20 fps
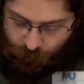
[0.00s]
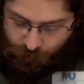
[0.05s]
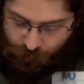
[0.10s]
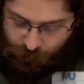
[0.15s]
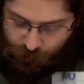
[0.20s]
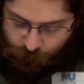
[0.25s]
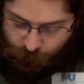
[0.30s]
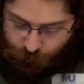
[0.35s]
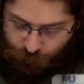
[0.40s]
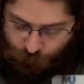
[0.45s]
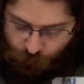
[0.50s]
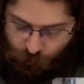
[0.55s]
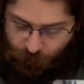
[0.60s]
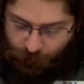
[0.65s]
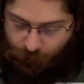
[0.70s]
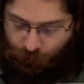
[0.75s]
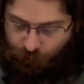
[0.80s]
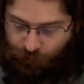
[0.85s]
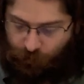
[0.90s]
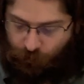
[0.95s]
And you
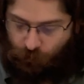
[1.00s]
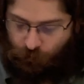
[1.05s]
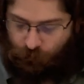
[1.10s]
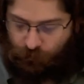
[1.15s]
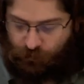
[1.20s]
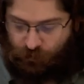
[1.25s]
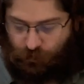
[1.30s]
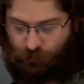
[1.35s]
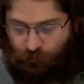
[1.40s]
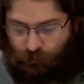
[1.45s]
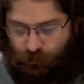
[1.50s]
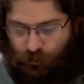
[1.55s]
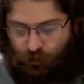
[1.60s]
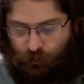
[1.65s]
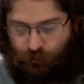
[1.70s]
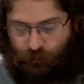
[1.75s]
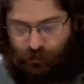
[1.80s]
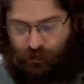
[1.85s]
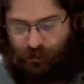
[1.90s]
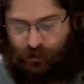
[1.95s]
probably also
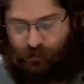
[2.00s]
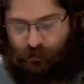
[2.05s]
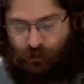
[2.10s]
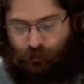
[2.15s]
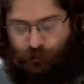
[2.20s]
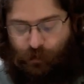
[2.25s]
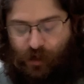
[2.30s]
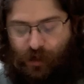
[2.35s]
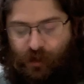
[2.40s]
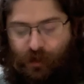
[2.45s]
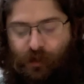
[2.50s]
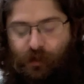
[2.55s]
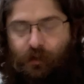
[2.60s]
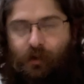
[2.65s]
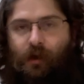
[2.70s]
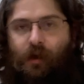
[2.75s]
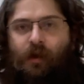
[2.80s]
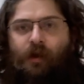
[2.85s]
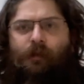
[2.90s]
don't need to make it